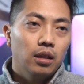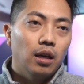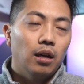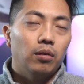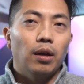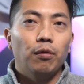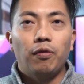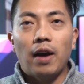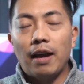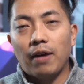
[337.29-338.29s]
around
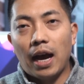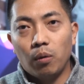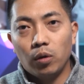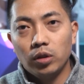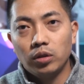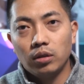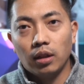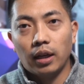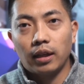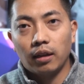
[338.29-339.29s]
5 hours,
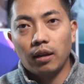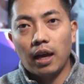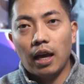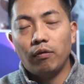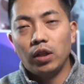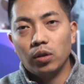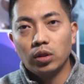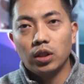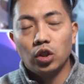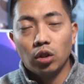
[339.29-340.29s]
like heavy
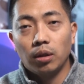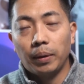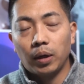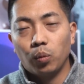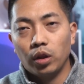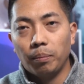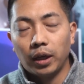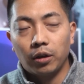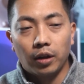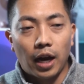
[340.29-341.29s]
usage on with a
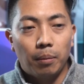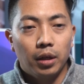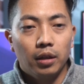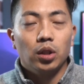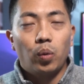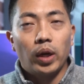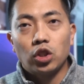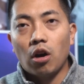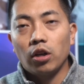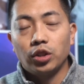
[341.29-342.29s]
bigger camera. The quick
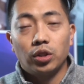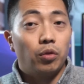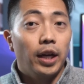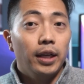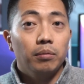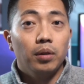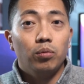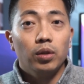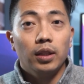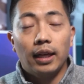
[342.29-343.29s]
charge is great. It
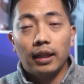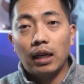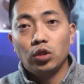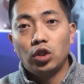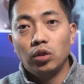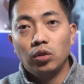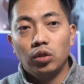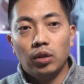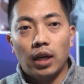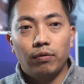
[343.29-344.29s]
really allows you
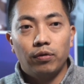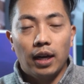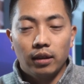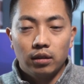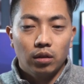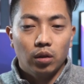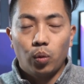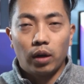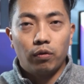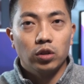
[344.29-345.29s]
to have that
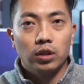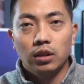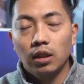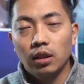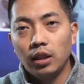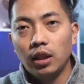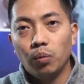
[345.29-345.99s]
quick versatility